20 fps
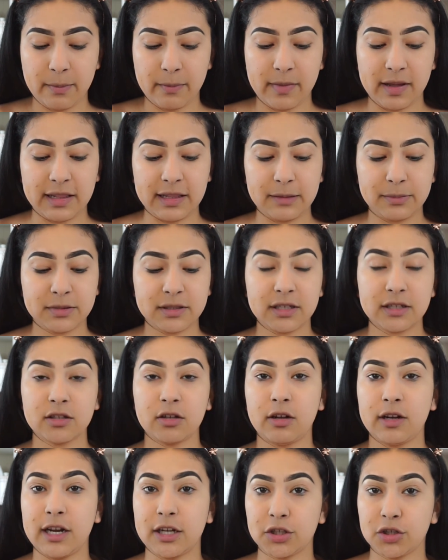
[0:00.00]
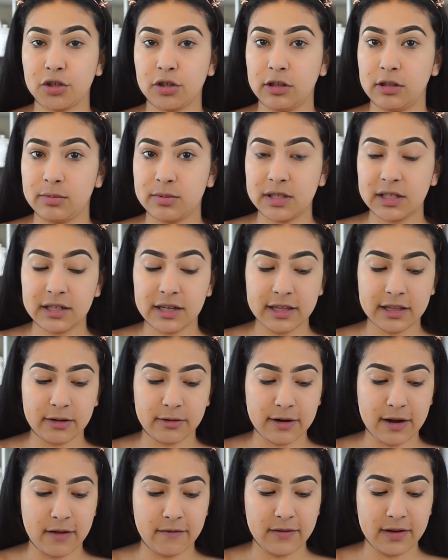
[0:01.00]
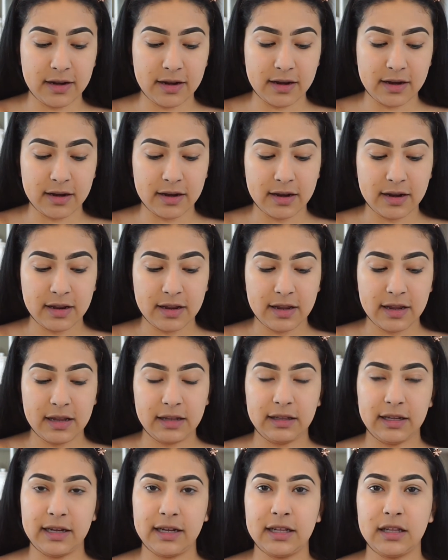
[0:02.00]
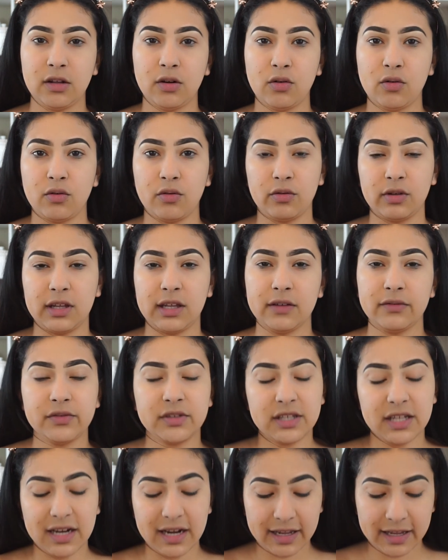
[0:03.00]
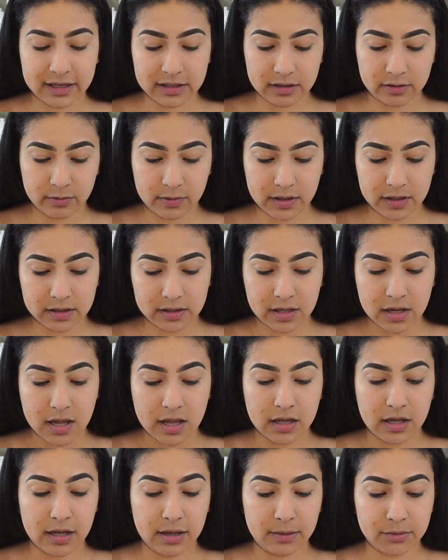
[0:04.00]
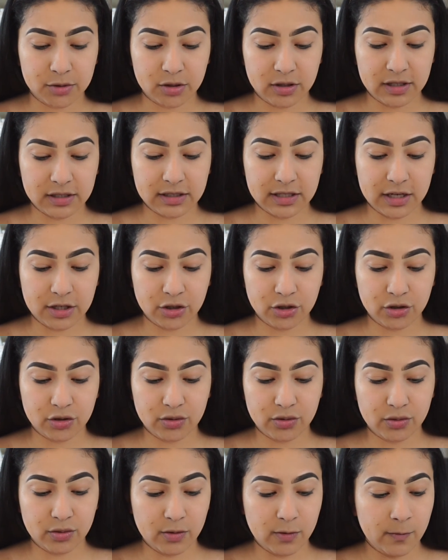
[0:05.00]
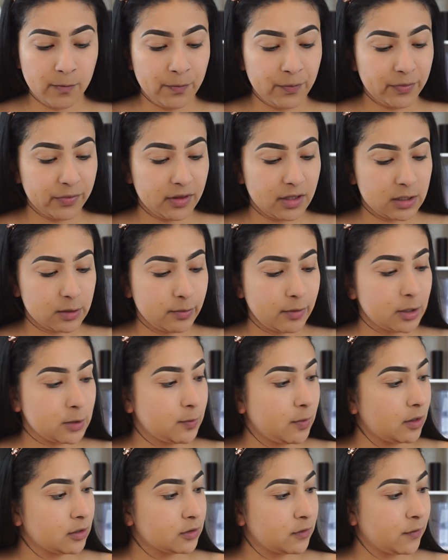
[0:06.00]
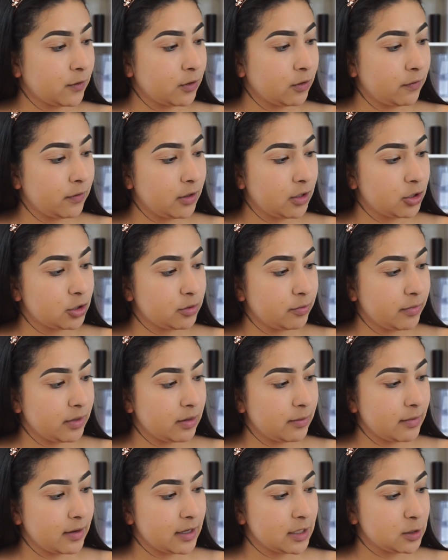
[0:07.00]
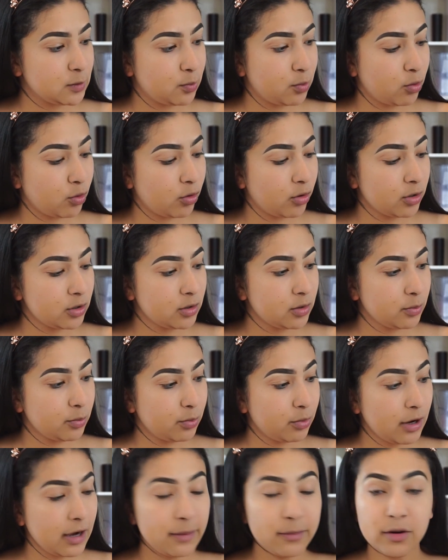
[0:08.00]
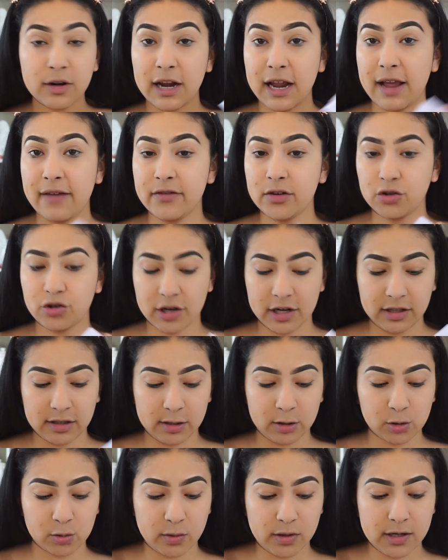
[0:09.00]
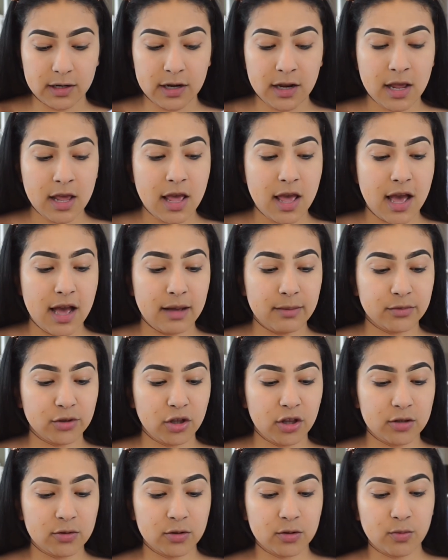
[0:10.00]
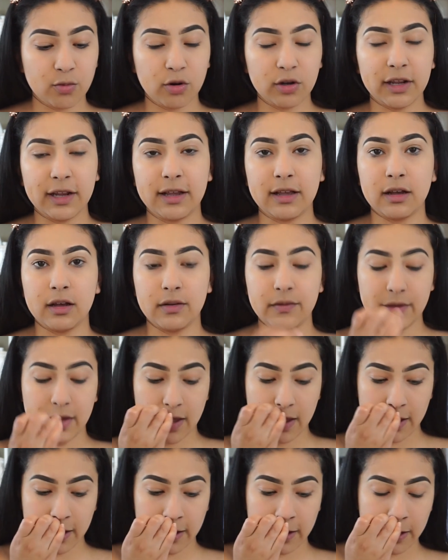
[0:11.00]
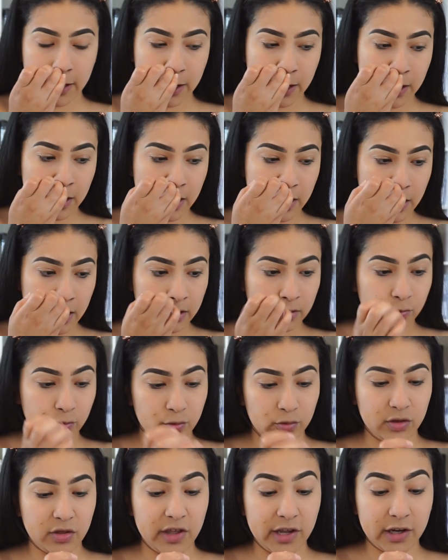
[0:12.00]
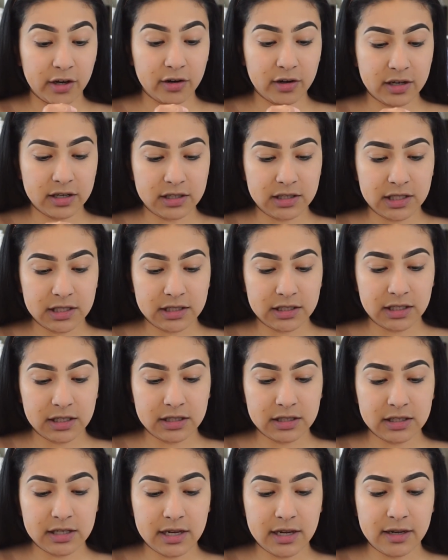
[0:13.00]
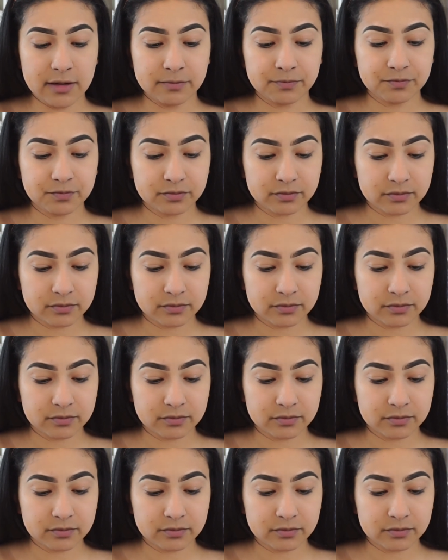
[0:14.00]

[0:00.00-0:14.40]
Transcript: my lipsticks on National Lipstick Day. They were having like a little gift set, I guess it was. So they send you the Smashbox Photo Finish Minimize Pore Primer. I haven't tried this one. So this one's more like of a thicker consistency.